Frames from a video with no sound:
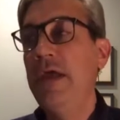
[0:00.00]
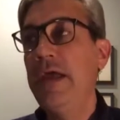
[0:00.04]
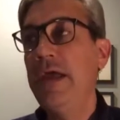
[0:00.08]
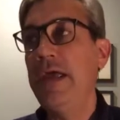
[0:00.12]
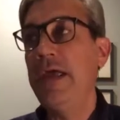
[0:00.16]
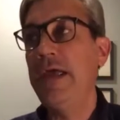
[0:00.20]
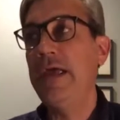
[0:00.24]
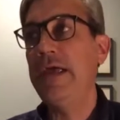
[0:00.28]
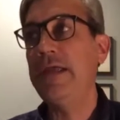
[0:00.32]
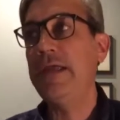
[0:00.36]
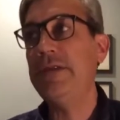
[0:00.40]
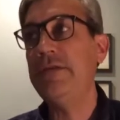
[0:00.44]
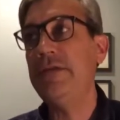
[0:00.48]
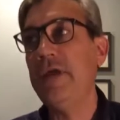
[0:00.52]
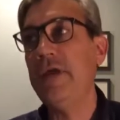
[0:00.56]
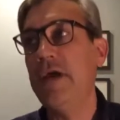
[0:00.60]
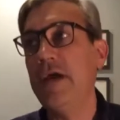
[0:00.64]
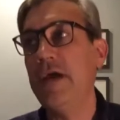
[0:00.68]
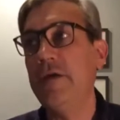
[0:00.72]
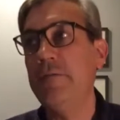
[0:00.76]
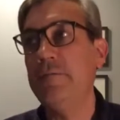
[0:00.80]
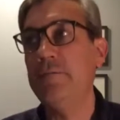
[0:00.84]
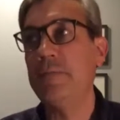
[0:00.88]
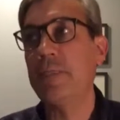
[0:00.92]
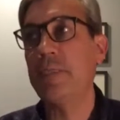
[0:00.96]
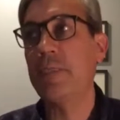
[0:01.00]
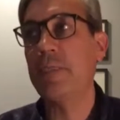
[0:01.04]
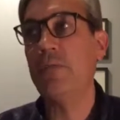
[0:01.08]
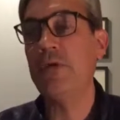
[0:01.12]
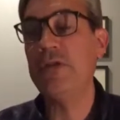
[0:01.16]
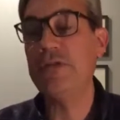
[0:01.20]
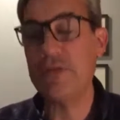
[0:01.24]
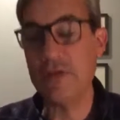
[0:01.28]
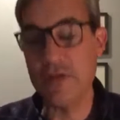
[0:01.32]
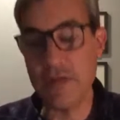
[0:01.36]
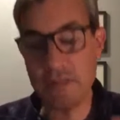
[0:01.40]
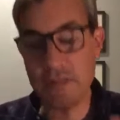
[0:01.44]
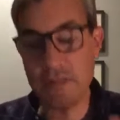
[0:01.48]
and um, we
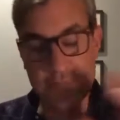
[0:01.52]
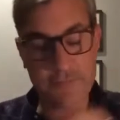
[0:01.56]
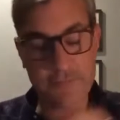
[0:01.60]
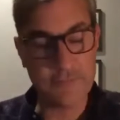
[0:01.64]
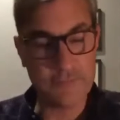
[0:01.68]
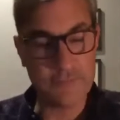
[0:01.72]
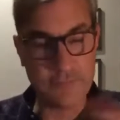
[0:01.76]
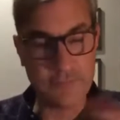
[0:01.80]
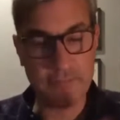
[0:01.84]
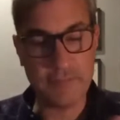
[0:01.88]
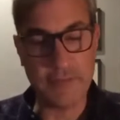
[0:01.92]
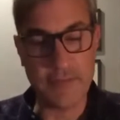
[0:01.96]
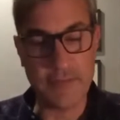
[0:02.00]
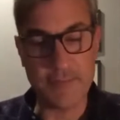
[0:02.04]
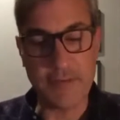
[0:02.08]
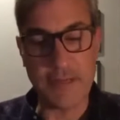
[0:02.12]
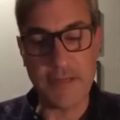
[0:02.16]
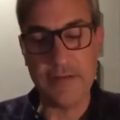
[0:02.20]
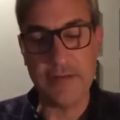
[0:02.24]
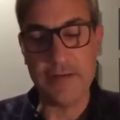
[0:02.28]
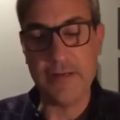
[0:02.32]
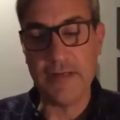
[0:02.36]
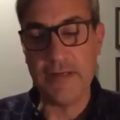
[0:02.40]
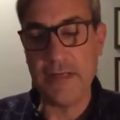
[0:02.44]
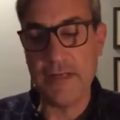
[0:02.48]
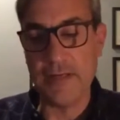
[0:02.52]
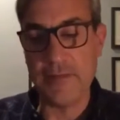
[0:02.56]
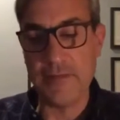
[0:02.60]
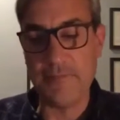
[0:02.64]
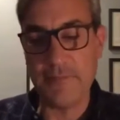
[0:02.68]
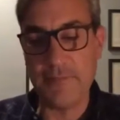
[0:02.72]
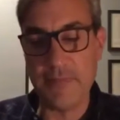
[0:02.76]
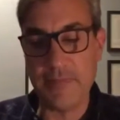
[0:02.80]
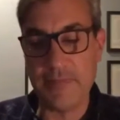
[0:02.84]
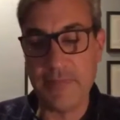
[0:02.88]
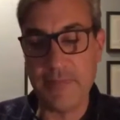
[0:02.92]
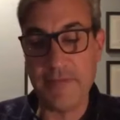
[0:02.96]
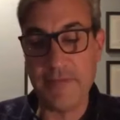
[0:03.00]
talked certainly about
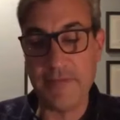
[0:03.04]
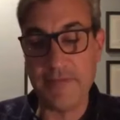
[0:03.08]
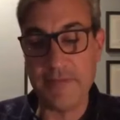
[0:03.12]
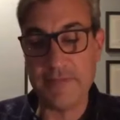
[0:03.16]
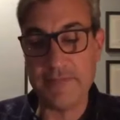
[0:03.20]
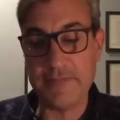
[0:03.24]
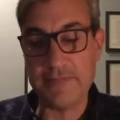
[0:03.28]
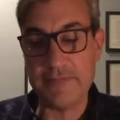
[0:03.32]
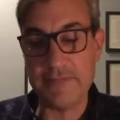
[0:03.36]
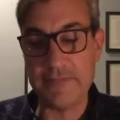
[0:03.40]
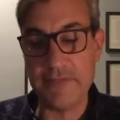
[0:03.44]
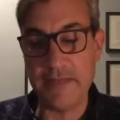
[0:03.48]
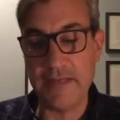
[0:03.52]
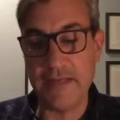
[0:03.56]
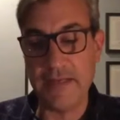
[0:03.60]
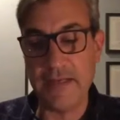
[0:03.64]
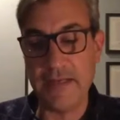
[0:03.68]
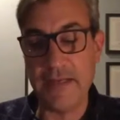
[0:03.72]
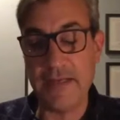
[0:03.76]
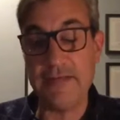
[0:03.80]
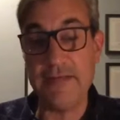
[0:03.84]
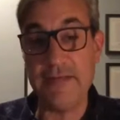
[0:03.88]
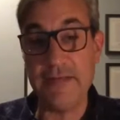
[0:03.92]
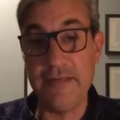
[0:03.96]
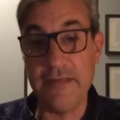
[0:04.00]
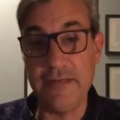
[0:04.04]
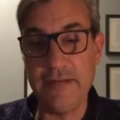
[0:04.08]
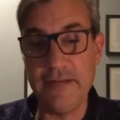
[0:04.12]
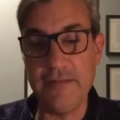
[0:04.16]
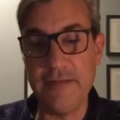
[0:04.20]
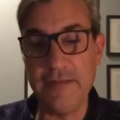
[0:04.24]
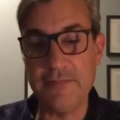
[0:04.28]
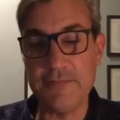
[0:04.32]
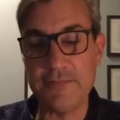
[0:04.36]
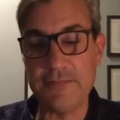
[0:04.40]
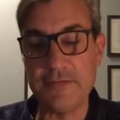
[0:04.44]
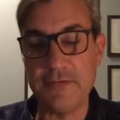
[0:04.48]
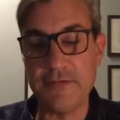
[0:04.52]
um, th this uh, idea
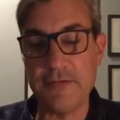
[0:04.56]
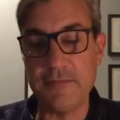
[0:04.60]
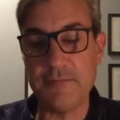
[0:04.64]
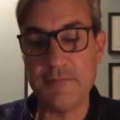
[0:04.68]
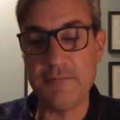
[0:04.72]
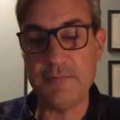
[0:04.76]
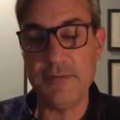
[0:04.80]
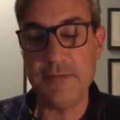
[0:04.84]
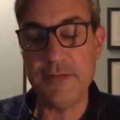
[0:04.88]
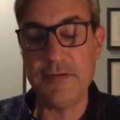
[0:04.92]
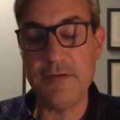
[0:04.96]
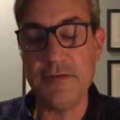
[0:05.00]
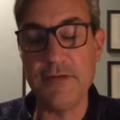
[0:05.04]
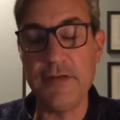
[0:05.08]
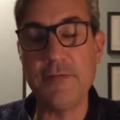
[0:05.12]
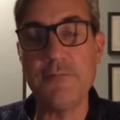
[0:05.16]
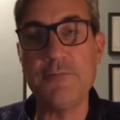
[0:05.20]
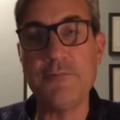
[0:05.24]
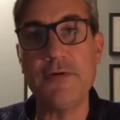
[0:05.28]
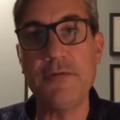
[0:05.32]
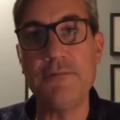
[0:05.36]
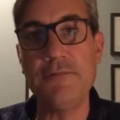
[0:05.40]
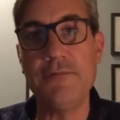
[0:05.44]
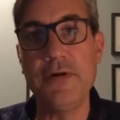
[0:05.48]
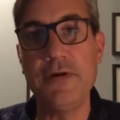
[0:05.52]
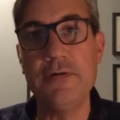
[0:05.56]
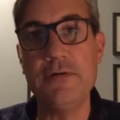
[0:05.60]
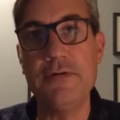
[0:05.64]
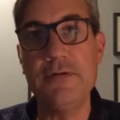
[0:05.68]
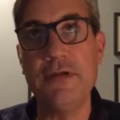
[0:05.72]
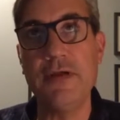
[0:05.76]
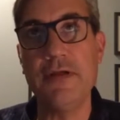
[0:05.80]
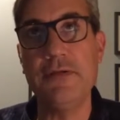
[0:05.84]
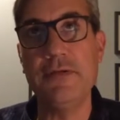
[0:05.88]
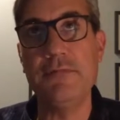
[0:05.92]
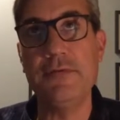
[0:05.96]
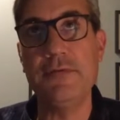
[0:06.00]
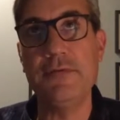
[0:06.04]
that was going to be going up for a vote
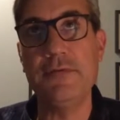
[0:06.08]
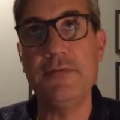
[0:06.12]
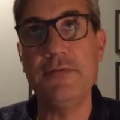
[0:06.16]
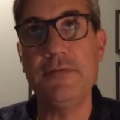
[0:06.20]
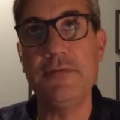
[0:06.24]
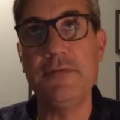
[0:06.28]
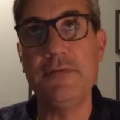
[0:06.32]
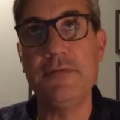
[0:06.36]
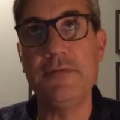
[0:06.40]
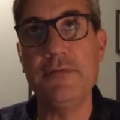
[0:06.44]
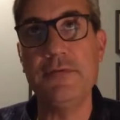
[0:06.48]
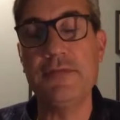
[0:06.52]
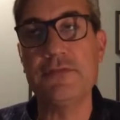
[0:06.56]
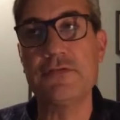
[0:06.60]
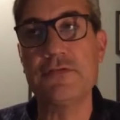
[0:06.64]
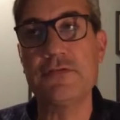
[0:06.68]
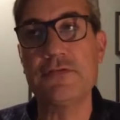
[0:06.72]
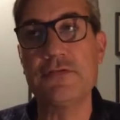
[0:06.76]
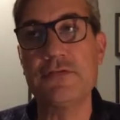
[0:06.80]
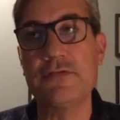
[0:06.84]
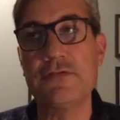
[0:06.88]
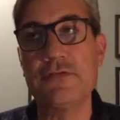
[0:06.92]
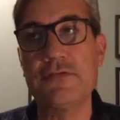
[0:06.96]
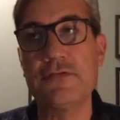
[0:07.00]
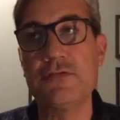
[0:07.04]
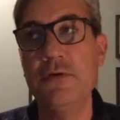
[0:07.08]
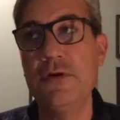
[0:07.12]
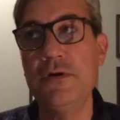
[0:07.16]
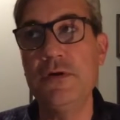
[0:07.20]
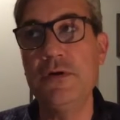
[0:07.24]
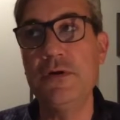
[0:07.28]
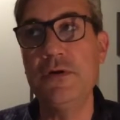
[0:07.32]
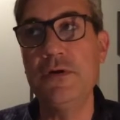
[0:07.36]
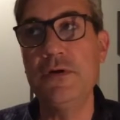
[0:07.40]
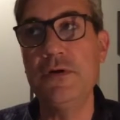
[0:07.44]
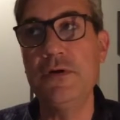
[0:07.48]
uh, with the school board.